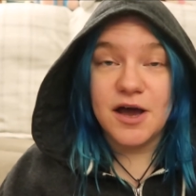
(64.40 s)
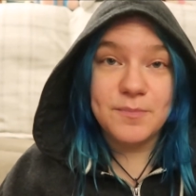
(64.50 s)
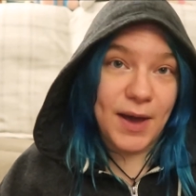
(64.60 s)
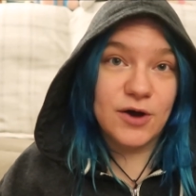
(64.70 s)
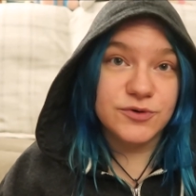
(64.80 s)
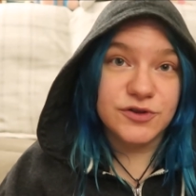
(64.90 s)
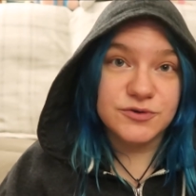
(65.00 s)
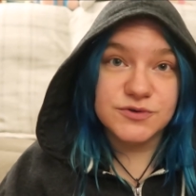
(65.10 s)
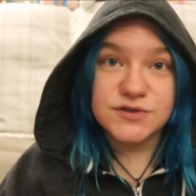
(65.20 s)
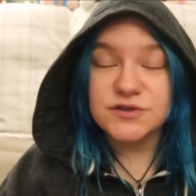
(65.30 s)
about
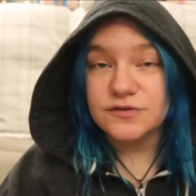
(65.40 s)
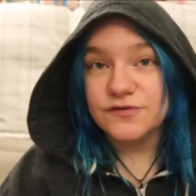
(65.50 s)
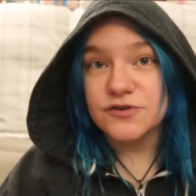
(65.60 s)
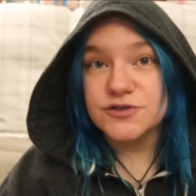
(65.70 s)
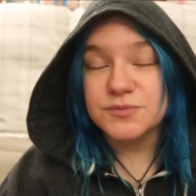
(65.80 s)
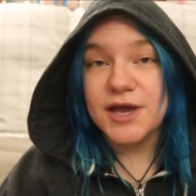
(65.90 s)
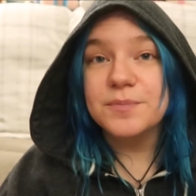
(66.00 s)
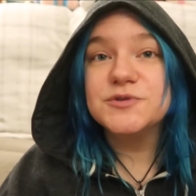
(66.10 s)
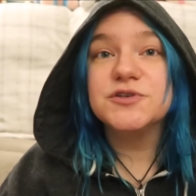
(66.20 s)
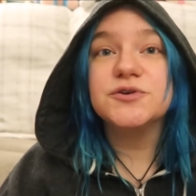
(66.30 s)
those first three
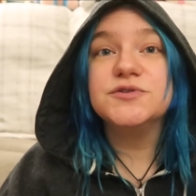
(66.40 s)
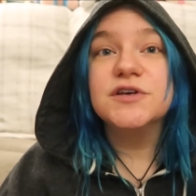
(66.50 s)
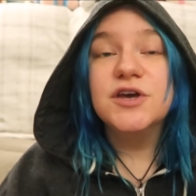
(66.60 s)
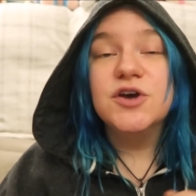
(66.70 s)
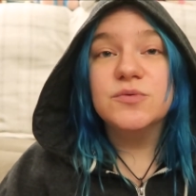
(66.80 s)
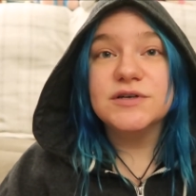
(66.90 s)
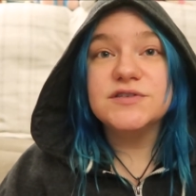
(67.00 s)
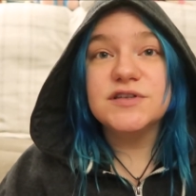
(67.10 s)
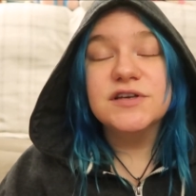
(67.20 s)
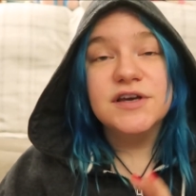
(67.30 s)
episodes
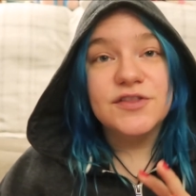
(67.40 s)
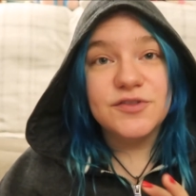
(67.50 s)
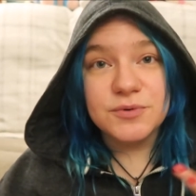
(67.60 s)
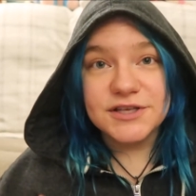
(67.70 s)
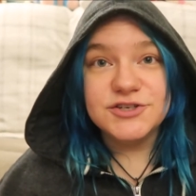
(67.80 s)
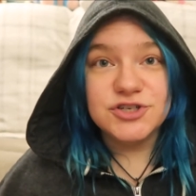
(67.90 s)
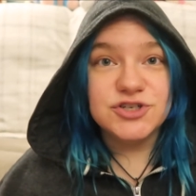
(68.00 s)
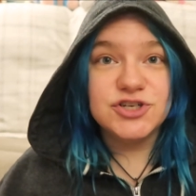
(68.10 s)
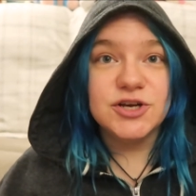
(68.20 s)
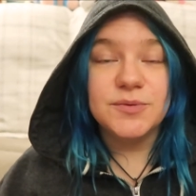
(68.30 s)
was the
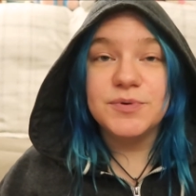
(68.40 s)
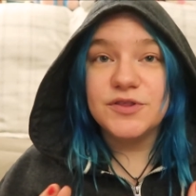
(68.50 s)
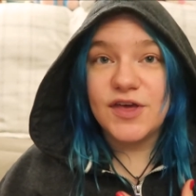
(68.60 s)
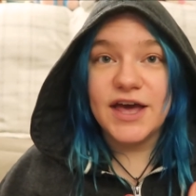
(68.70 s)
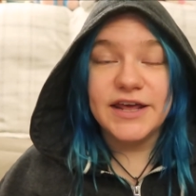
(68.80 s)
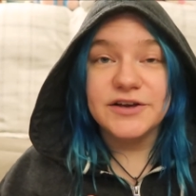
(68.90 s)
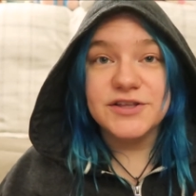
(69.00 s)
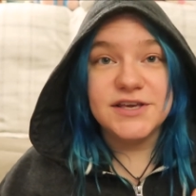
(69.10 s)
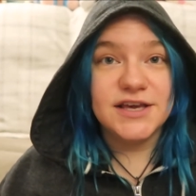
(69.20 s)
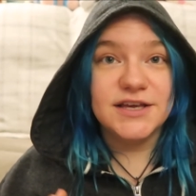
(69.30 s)
relationship that
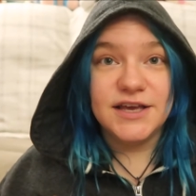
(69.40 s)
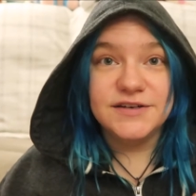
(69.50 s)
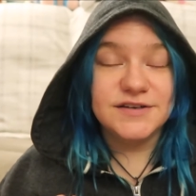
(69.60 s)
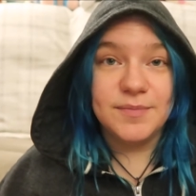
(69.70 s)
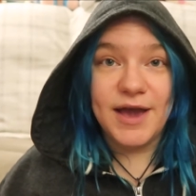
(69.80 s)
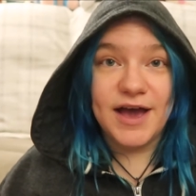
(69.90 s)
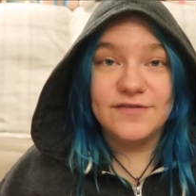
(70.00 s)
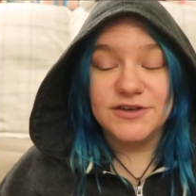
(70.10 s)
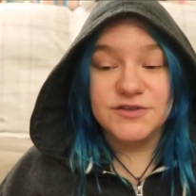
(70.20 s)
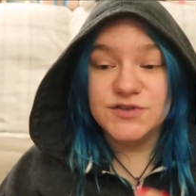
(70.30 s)
Elliot ended up
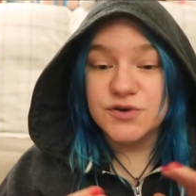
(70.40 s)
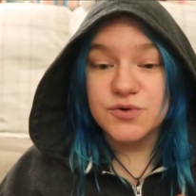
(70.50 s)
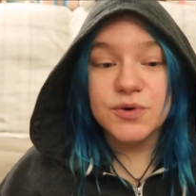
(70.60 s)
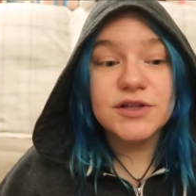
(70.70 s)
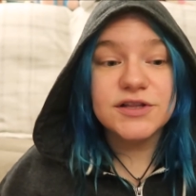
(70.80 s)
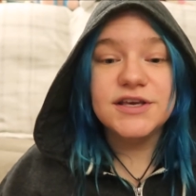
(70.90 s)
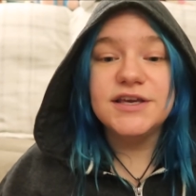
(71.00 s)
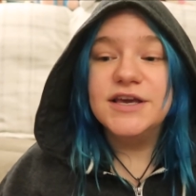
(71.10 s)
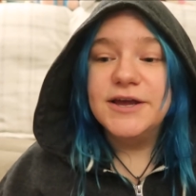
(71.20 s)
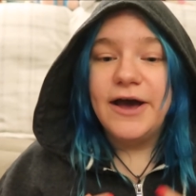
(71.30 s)
having so
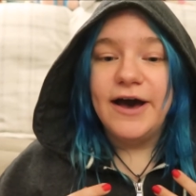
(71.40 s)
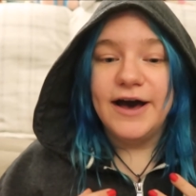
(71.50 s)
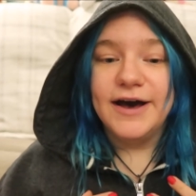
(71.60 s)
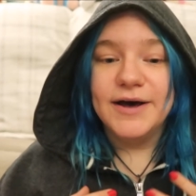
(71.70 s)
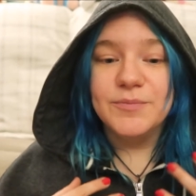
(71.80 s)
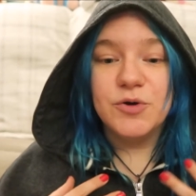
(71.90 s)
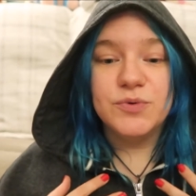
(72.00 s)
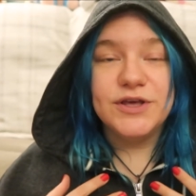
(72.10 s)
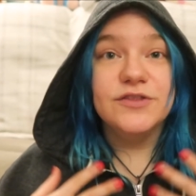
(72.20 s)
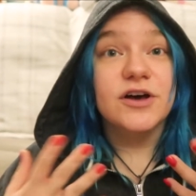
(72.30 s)
quickly um,
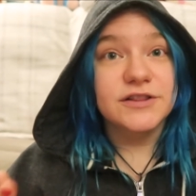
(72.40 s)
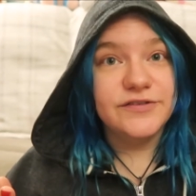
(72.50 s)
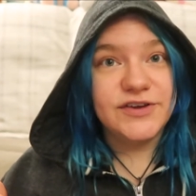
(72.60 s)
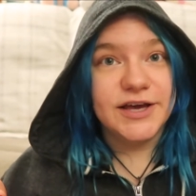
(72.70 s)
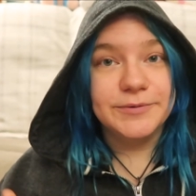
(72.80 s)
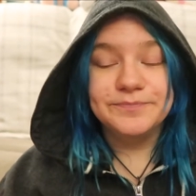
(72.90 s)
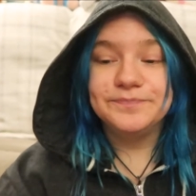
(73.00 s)
with Olivia.